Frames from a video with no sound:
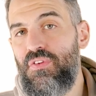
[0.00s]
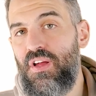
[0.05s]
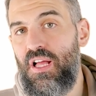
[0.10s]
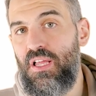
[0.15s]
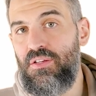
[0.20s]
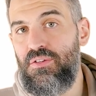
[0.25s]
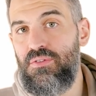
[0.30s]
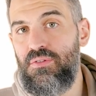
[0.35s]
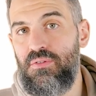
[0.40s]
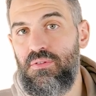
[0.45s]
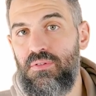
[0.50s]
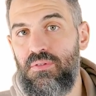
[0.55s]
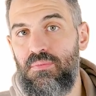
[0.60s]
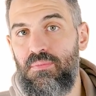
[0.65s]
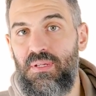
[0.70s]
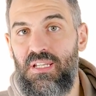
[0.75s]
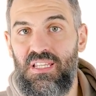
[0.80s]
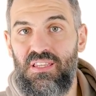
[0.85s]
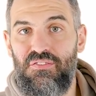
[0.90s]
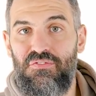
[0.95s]
value,
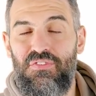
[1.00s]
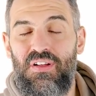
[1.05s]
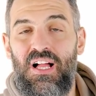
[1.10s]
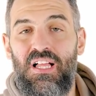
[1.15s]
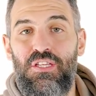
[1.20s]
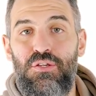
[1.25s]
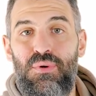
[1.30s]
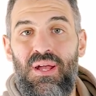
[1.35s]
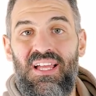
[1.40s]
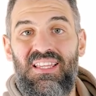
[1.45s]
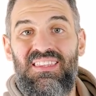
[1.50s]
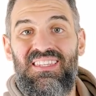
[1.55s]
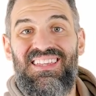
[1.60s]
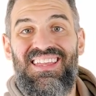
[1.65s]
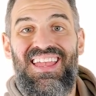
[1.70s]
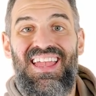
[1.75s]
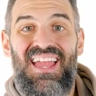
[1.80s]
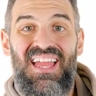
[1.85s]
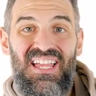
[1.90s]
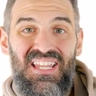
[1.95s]
meaning the value at the
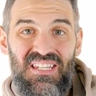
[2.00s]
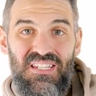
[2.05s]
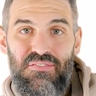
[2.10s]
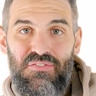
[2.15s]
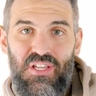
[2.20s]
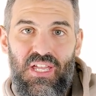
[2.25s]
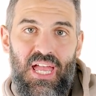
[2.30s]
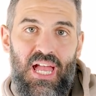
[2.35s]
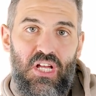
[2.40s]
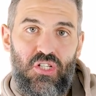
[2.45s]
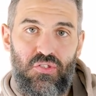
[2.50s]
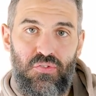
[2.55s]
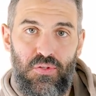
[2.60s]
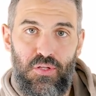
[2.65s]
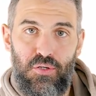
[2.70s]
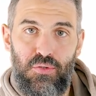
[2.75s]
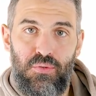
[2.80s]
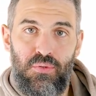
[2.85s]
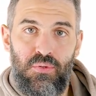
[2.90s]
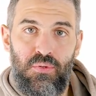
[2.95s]
end of the cash
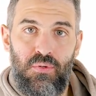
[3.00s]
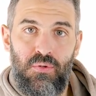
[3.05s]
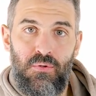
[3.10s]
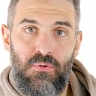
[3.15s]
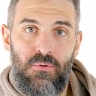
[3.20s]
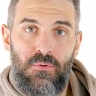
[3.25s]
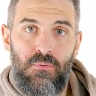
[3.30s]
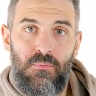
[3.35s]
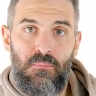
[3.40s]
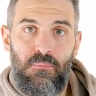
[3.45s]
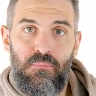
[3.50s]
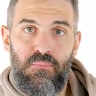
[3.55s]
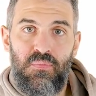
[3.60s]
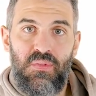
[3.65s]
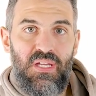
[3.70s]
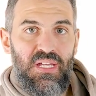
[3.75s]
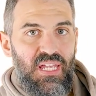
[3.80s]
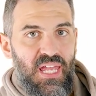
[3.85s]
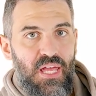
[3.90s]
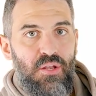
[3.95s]
flow,
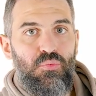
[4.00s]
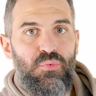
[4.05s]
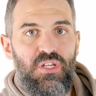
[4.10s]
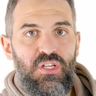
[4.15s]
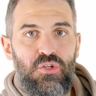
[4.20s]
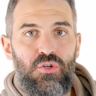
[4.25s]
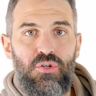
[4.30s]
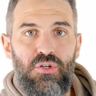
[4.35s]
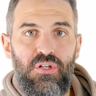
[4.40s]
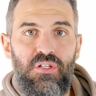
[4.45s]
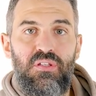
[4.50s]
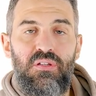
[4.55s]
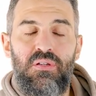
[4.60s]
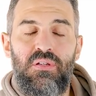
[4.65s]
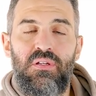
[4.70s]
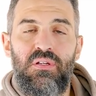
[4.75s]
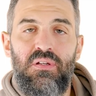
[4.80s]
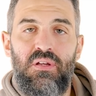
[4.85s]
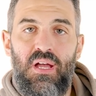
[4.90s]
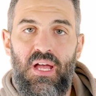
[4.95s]
again, we could,
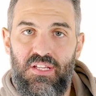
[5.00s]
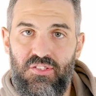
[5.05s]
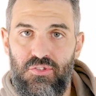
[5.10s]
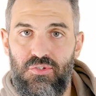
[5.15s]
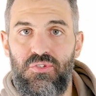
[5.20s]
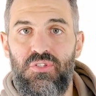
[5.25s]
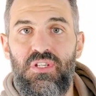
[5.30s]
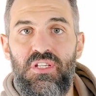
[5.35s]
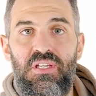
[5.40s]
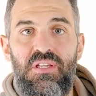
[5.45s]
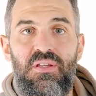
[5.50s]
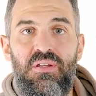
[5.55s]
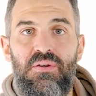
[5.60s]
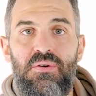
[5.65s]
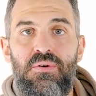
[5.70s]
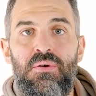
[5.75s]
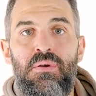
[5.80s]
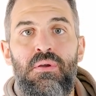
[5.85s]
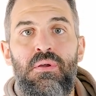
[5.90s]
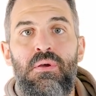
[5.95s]
as you see
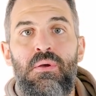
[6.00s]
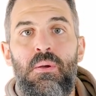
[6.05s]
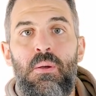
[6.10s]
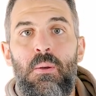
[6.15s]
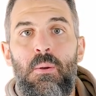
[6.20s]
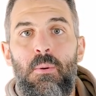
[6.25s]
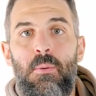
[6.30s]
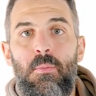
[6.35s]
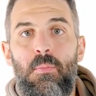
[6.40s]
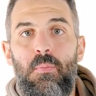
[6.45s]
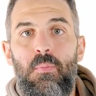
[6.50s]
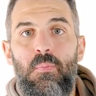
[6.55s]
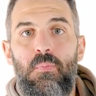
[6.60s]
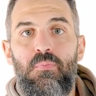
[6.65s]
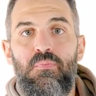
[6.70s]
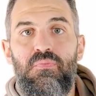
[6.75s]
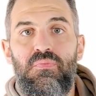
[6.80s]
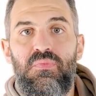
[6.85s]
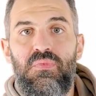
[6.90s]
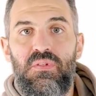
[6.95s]
here,
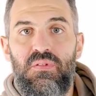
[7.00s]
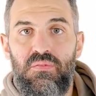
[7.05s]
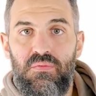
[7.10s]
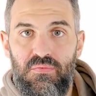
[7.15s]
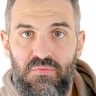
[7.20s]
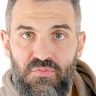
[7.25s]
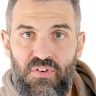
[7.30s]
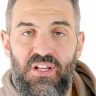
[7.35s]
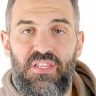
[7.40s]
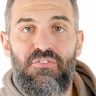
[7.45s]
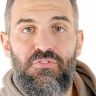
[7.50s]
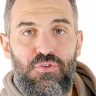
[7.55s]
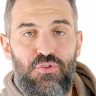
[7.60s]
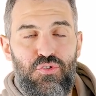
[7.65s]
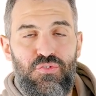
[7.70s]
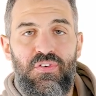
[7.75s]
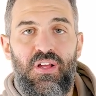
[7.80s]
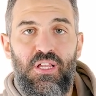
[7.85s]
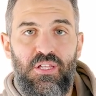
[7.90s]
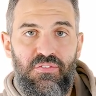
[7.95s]
find the
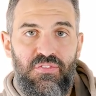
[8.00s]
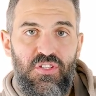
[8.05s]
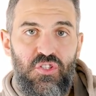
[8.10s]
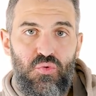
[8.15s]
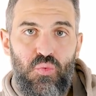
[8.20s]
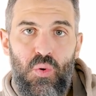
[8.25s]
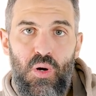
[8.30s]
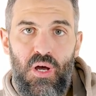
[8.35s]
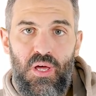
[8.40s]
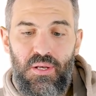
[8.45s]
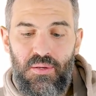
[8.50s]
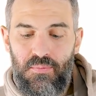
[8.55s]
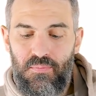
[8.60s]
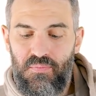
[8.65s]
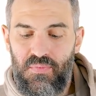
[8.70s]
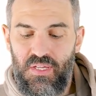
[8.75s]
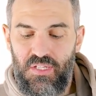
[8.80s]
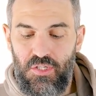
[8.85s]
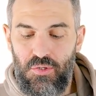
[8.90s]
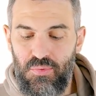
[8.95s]
future value of each one,
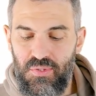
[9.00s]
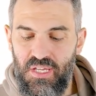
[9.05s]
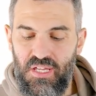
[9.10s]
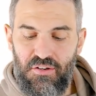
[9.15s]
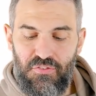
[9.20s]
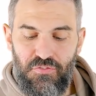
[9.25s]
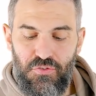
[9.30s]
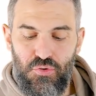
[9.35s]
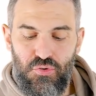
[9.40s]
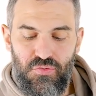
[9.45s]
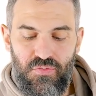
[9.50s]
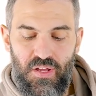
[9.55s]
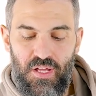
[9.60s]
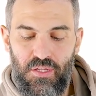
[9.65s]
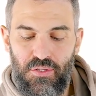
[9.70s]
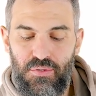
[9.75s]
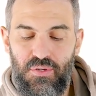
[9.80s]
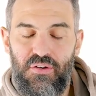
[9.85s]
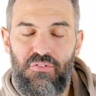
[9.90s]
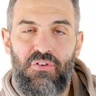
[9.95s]
and you'd get a future
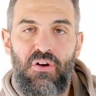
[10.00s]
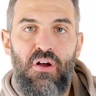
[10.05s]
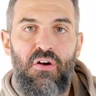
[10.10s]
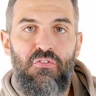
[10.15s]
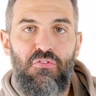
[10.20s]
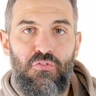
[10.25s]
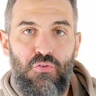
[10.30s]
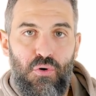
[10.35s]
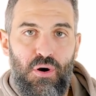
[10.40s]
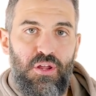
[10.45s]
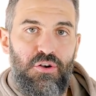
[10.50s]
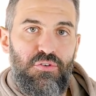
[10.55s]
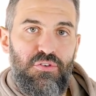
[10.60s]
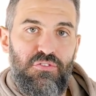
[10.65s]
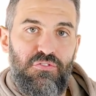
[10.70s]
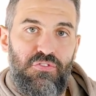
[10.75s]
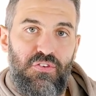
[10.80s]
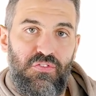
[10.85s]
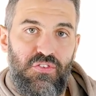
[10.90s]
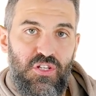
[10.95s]
value of
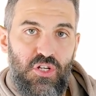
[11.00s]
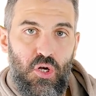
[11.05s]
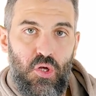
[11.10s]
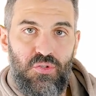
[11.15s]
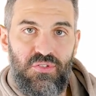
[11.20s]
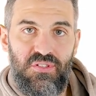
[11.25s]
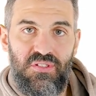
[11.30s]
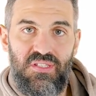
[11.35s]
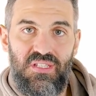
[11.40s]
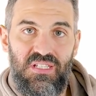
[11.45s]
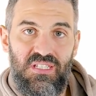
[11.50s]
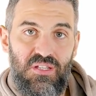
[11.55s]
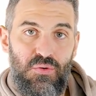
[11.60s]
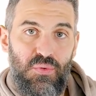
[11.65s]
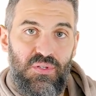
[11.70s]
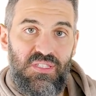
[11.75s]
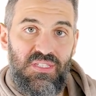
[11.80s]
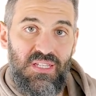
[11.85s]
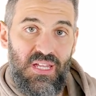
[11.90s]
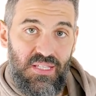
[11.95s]

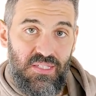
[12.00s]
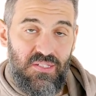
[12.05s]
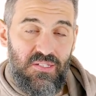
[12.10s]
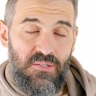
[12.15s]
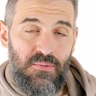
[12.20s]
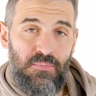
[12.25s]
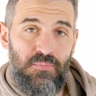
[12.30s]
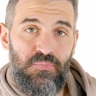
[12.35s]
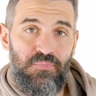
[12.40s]
$450.61.